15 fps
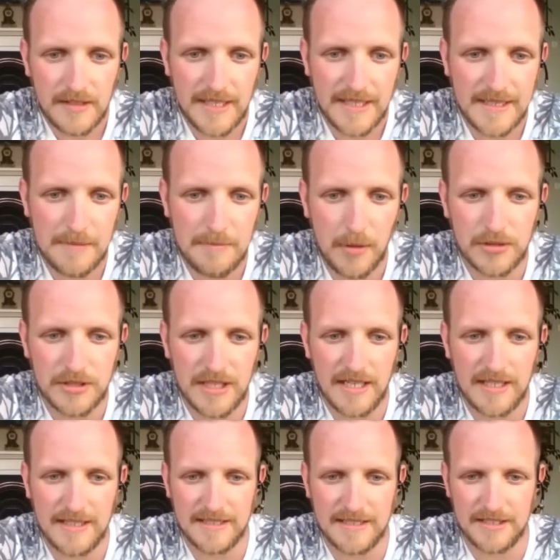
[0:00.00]
Get the most
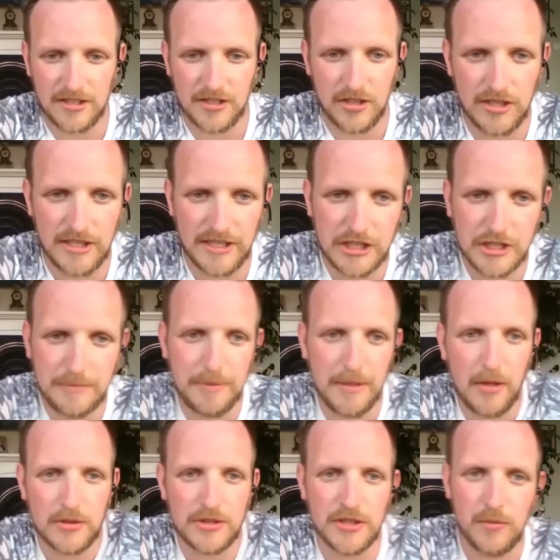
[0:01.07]
out of this. A good
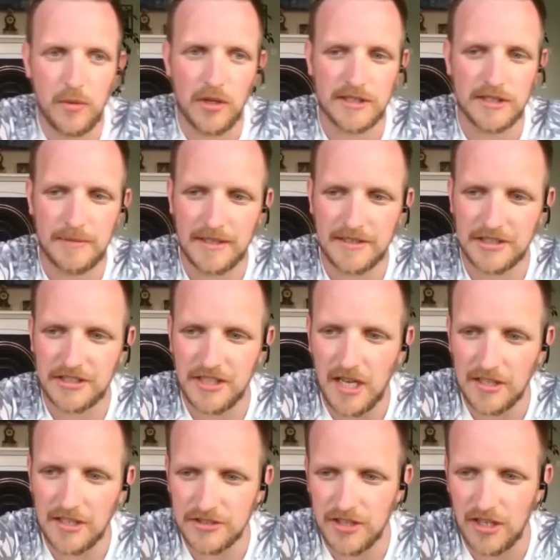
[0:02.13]
explosive one to be able to
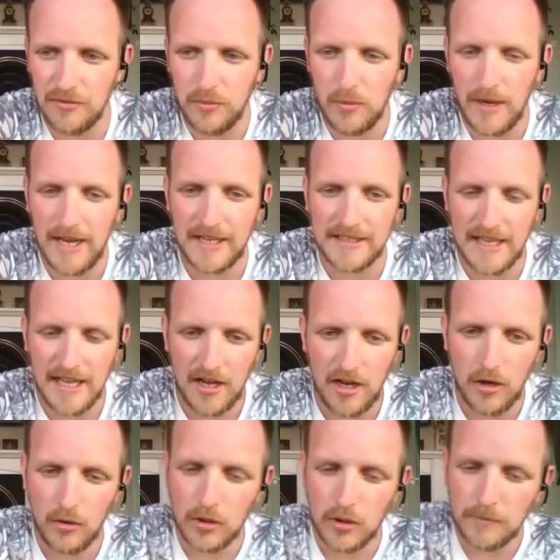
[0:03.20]
start us off. Working that
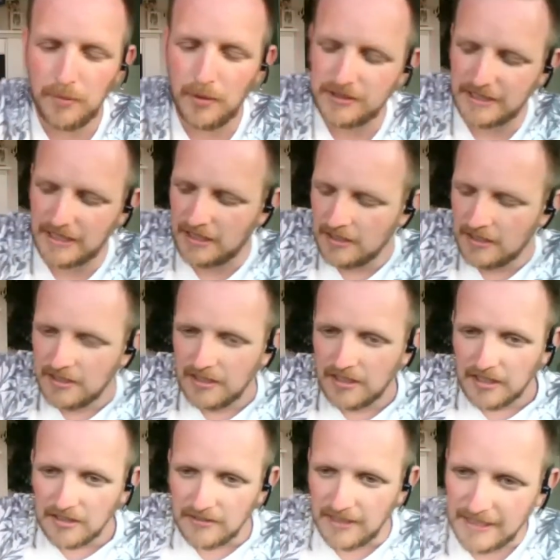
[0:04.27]
whole
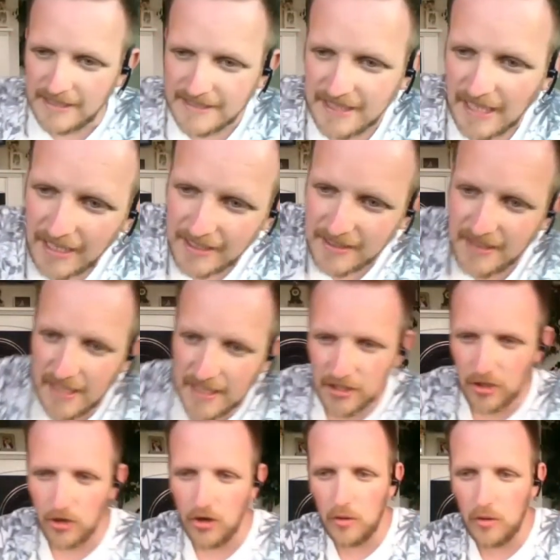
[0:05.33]
body. Really tightening that
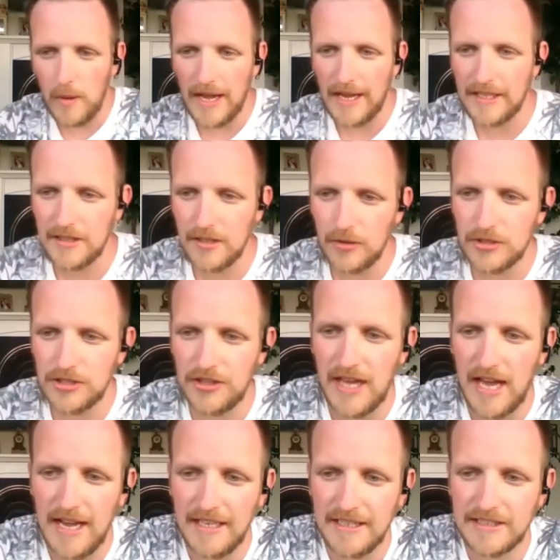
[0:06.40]
core. Working those
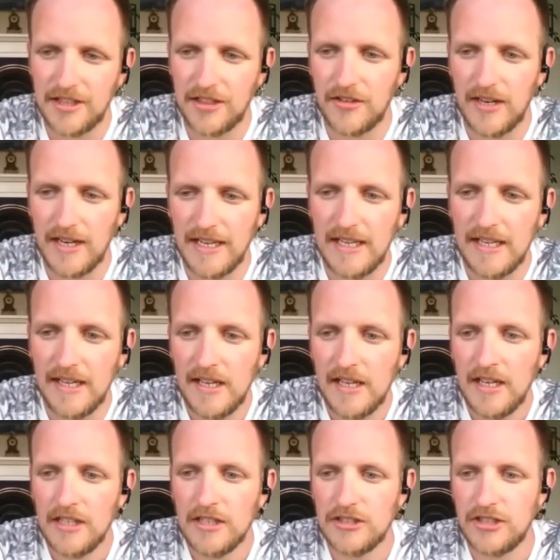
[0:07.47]
thighs.
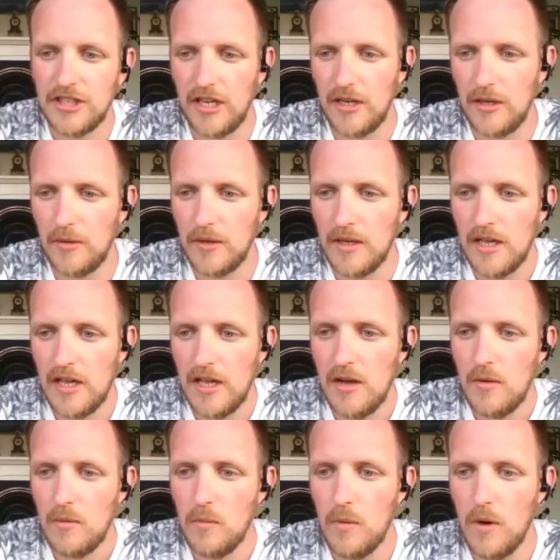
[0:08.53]
3, 2,
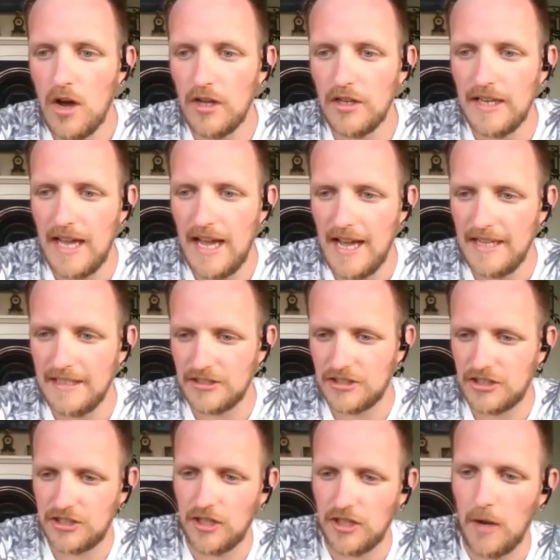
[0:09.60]
1, and
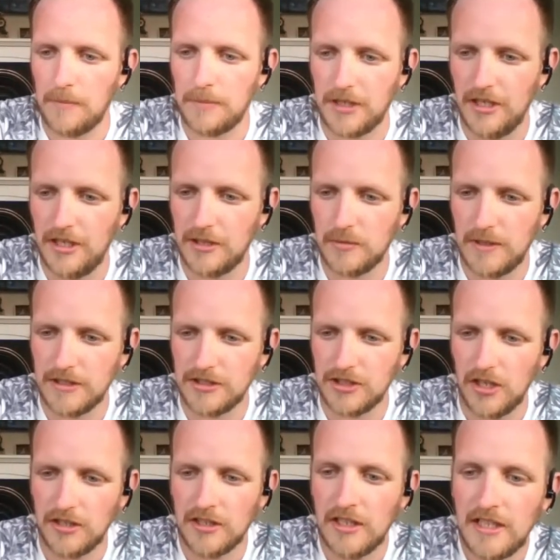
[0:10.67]
stop. Good. Well
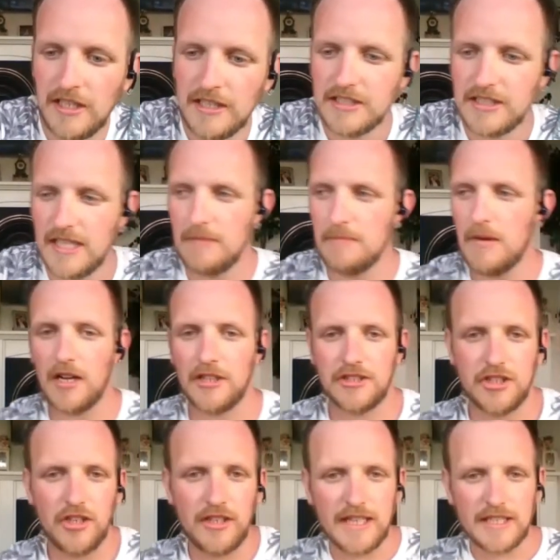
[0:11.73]
done. Keep
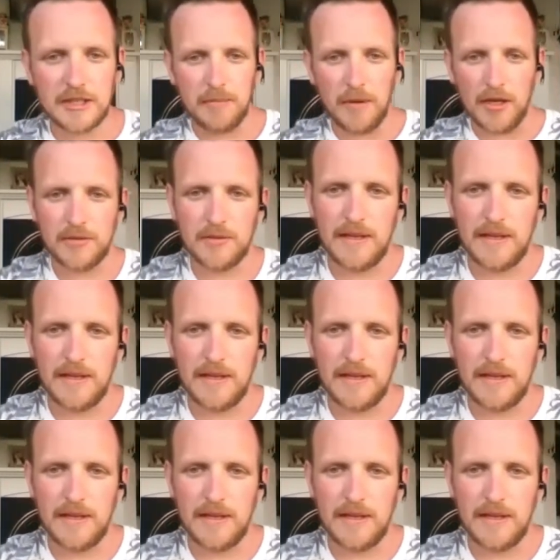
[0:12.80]
marching on that spot.